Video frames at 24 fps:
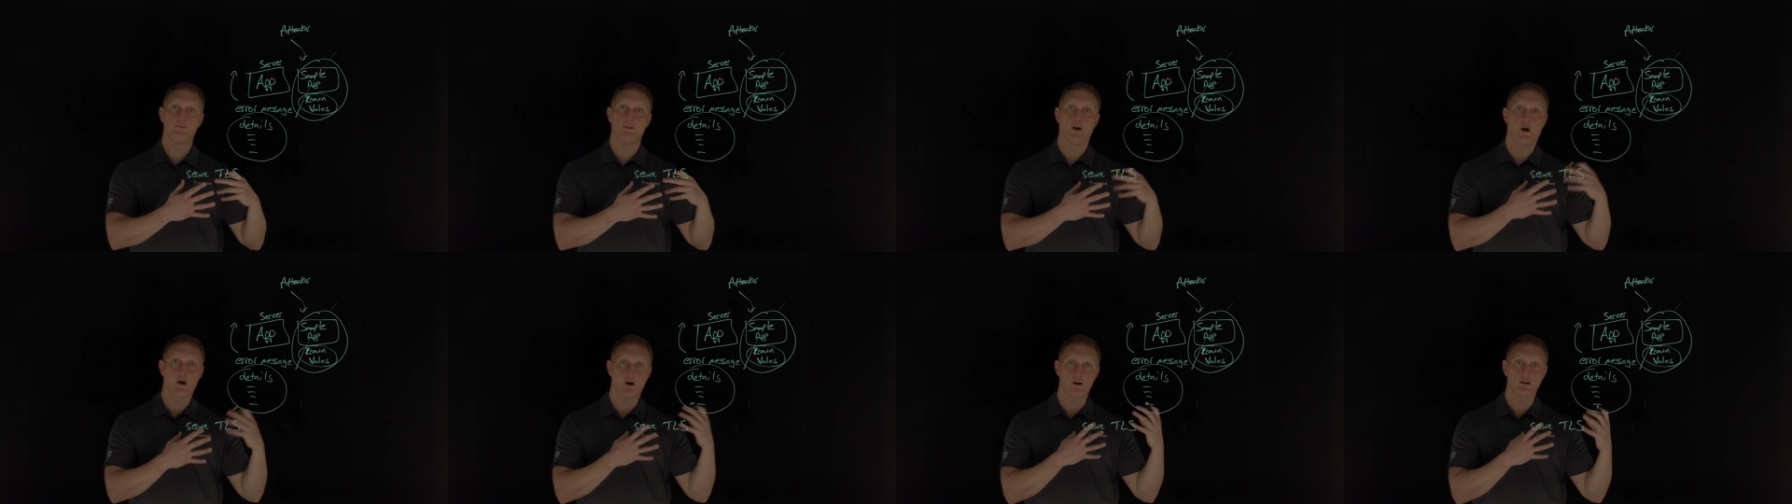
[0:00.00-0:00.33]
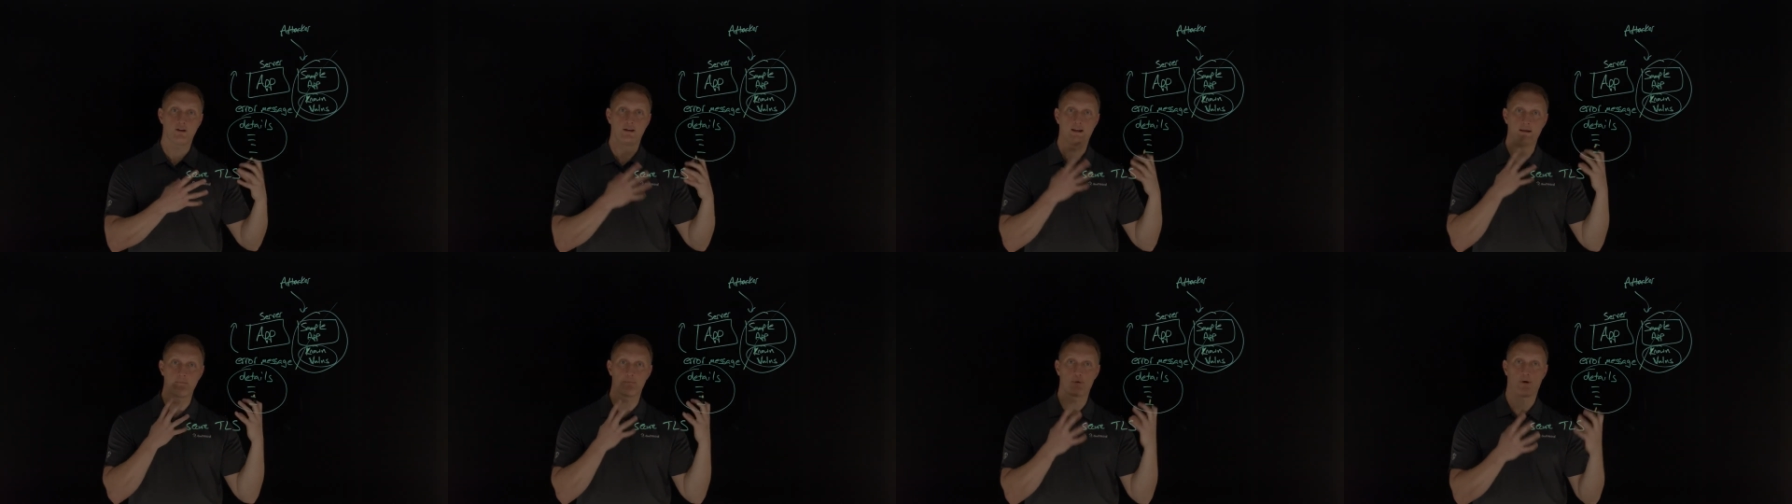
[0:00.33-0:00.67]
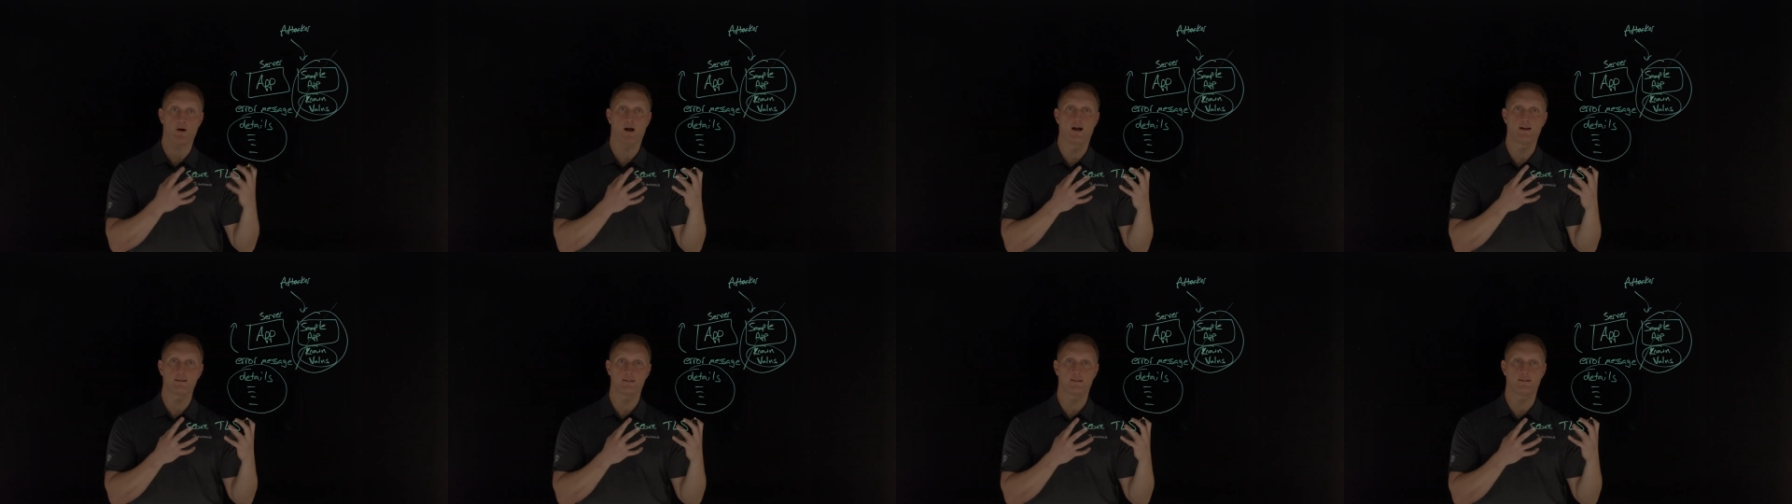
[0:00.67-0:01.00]
hardening
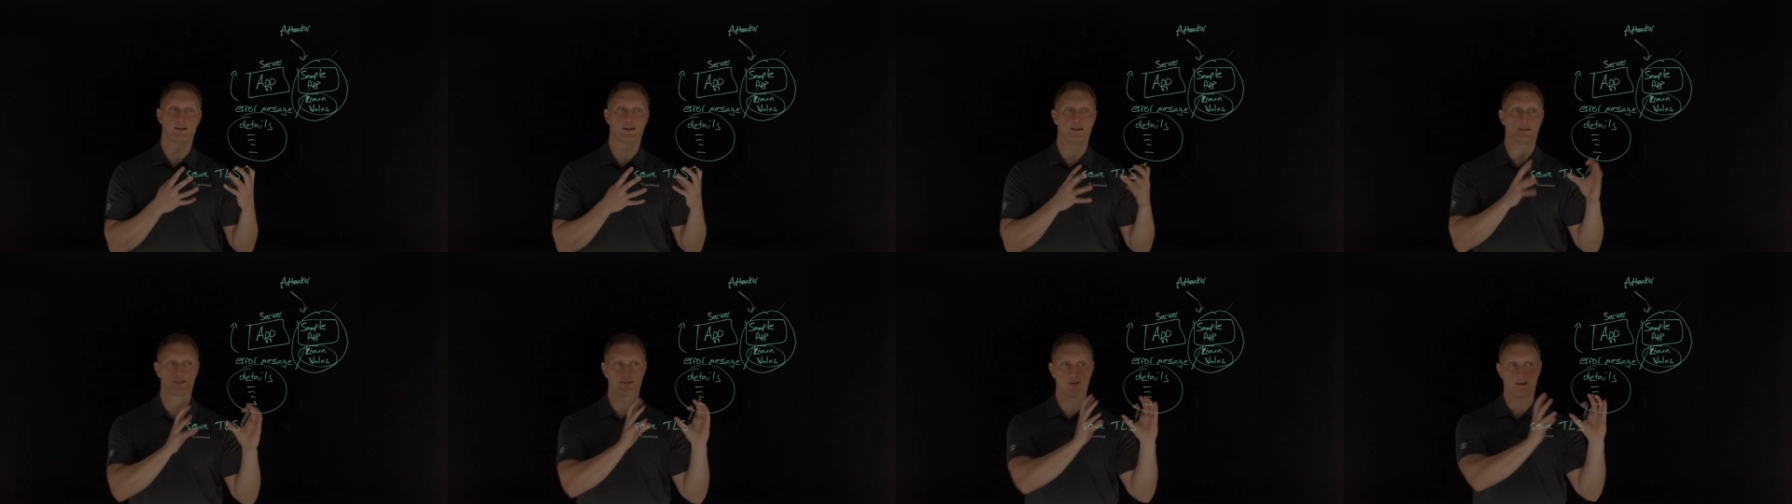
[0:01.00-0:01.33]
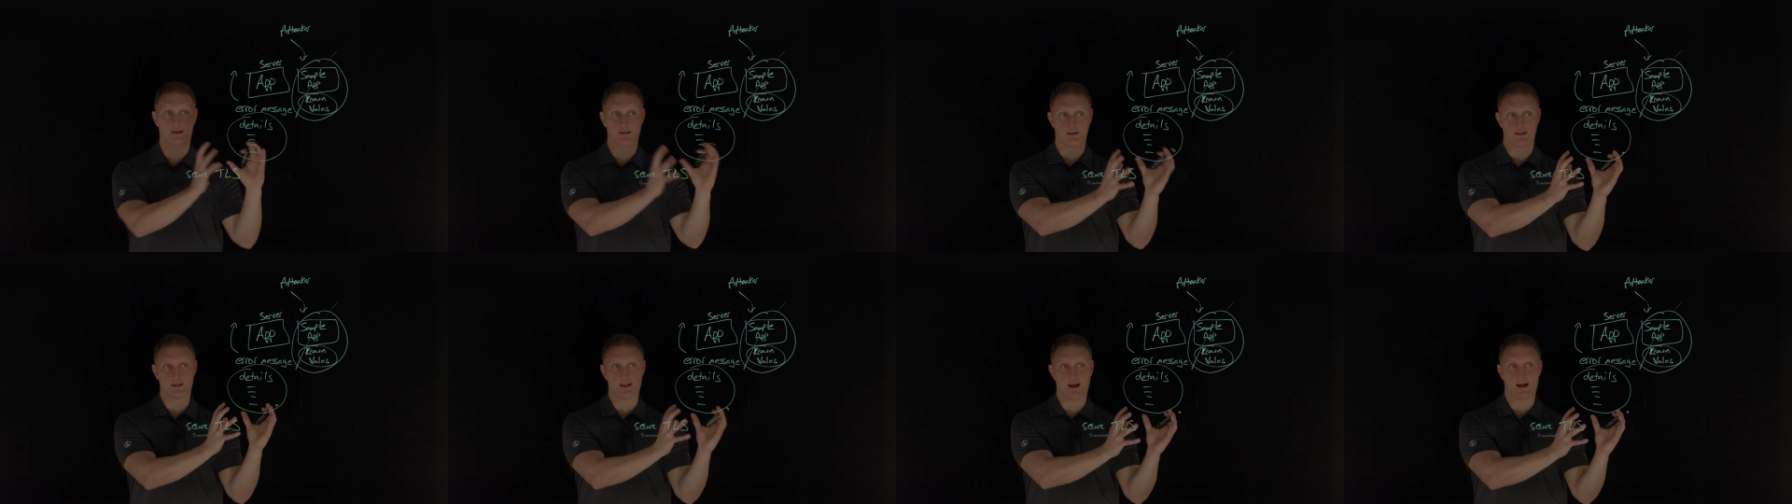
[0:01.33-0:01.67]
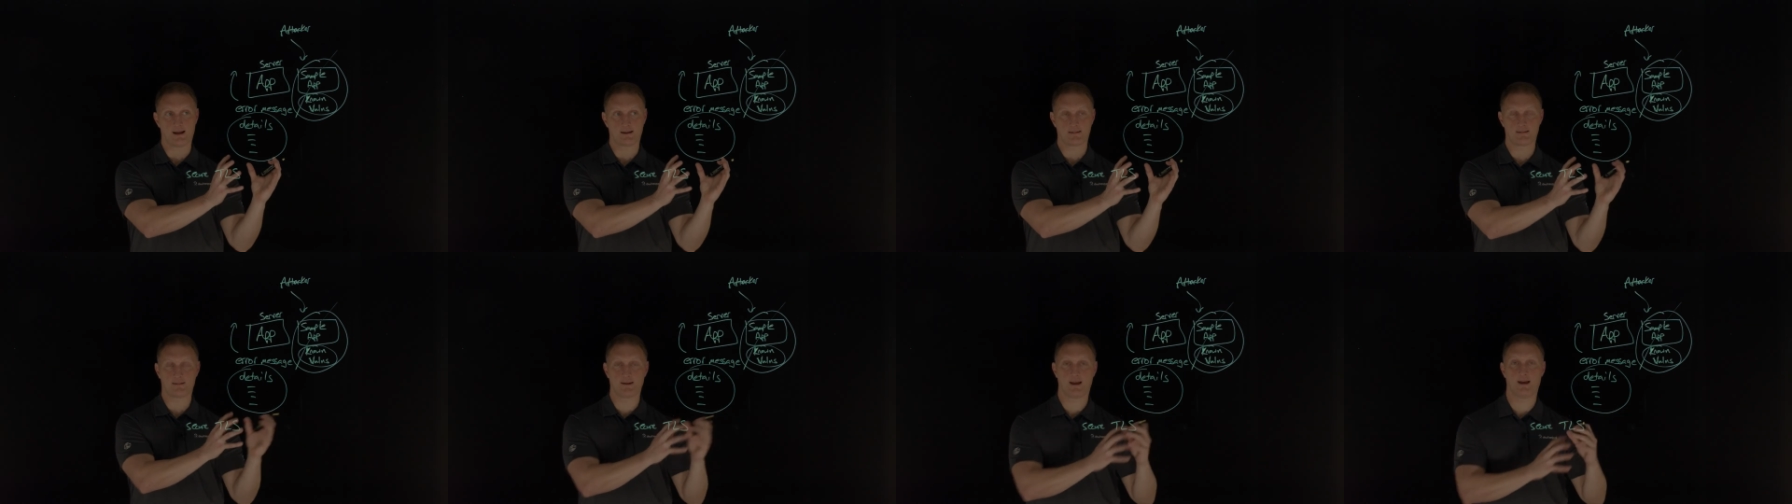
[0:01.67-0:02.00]
process that
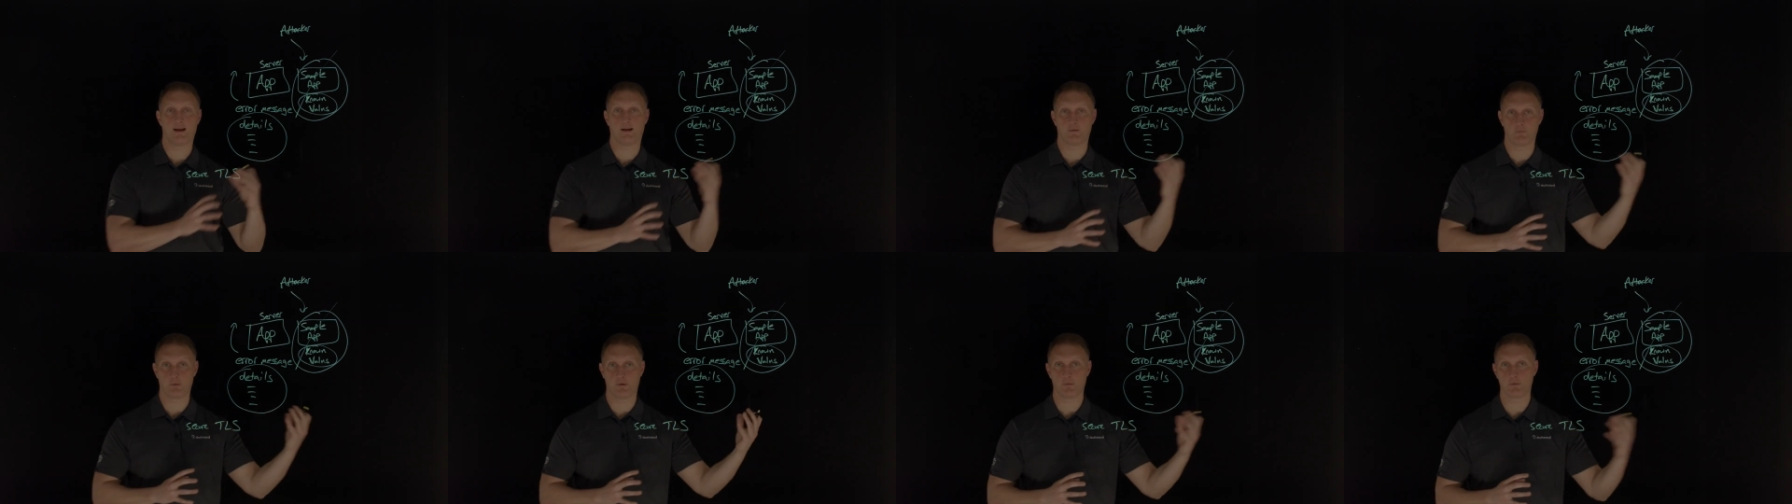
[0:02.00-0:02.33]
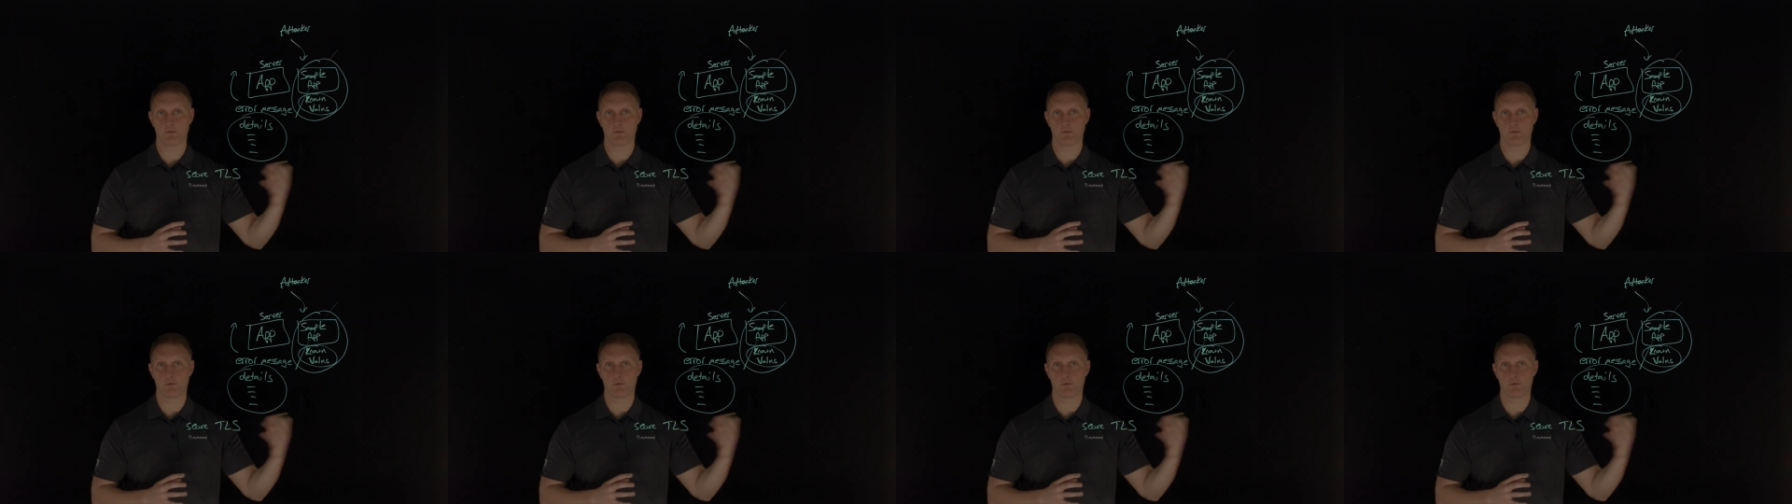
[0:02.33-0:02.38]
locks down what